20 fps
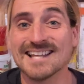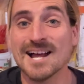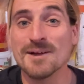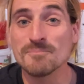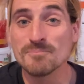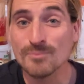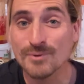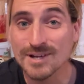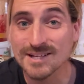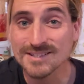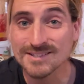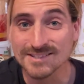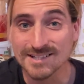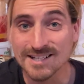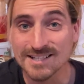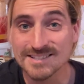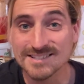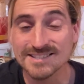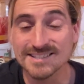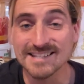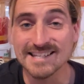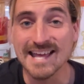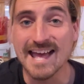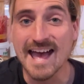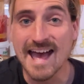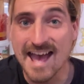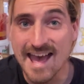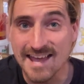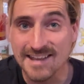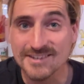that brings us to the
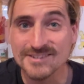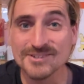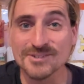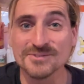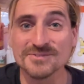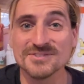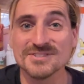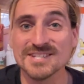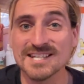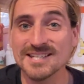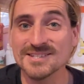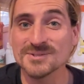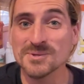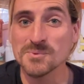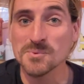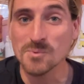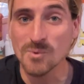end of season